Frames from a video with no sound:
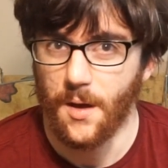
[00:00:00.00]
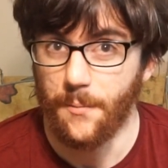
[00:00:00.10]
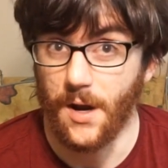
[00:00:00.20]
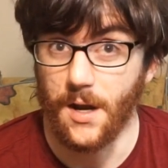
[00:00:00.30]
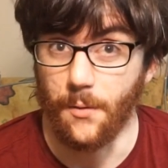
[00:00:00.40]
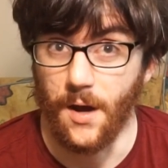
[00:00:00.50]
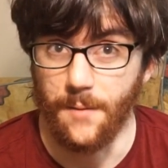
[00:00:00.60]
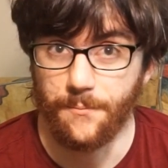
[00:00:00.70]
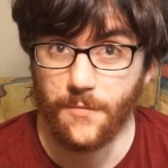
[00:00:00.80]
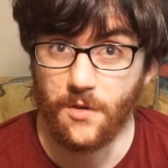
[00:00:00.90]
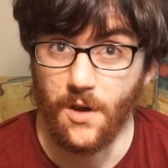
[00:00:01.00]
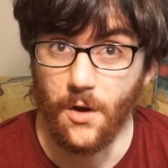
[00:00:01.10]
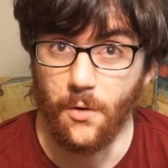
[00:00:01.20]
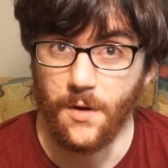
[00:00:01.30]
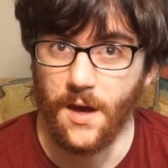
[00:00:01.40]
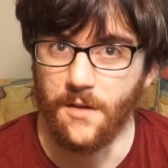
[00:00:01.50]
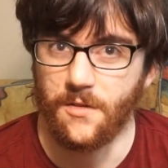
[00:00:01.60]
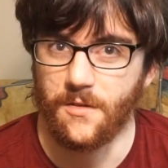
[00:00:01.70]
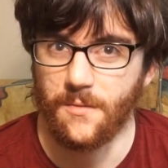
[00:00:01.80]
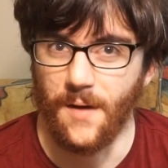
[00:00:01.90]
But anyway, so
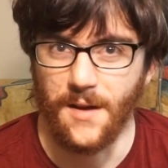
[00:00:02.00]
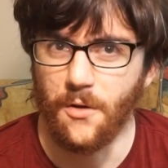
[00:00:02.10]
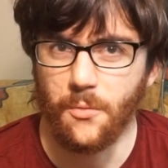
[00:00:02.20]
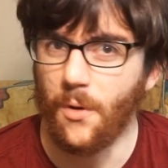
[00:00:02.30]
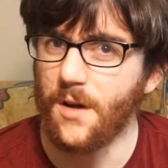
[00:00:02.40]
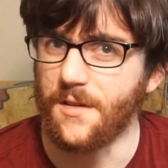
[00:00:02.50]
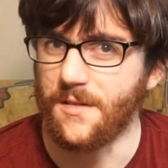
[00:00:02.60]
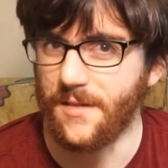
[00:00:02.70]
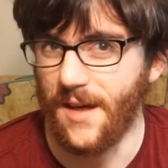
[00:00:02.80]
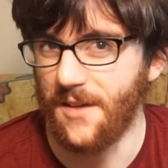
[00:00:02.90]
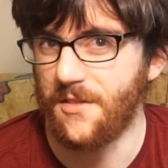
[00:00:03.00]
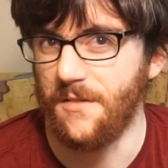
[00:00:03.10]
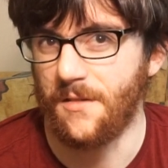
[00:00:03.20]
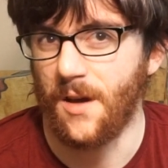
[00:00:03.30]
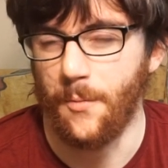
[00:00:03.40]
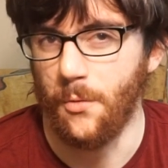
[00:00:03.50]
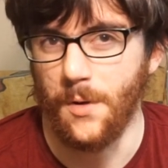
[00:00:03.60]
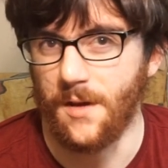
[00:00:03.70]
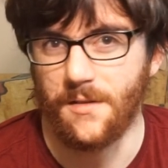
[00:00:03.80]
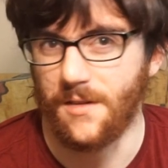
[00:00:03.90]
yes, I don't want it to last a couple
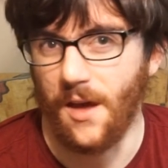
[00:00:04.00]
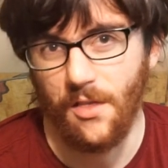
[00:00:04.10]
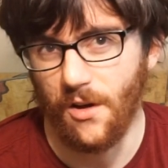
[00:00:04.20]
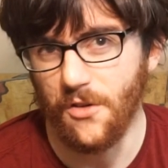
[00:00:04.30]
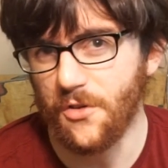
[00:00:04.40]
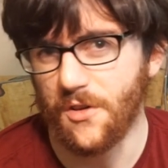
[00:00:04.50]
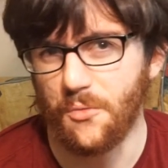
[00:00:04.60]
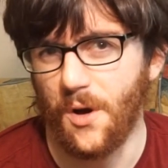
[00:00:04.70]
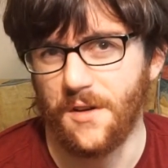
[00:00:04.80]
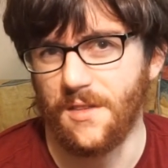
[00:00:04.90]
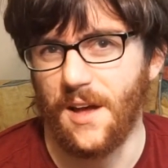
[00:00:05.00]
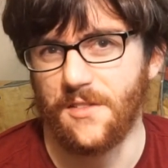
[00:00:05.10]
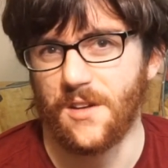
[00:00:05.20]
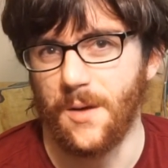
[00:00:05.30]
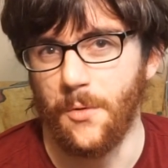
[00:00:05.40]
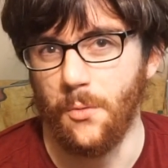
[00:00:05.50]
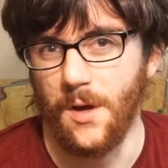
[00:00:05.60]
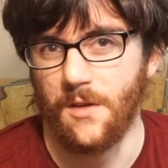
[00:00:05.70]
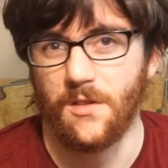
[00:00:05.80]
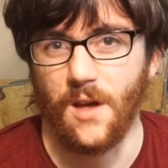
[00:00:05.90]
weeks. Kayla also doesn't want it to last a couple
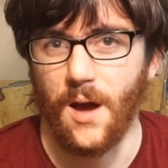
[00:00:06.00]
weeks.